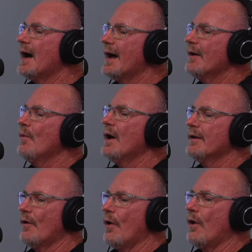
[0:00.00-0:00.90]
I
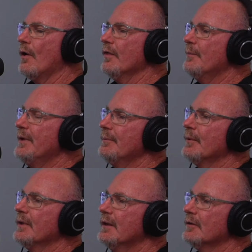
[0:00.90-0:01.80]
want all the
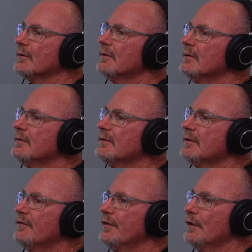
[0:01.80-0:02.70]
people here
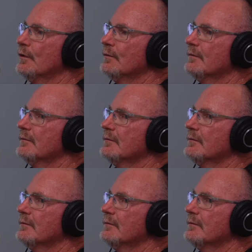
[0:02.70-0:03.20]
to feel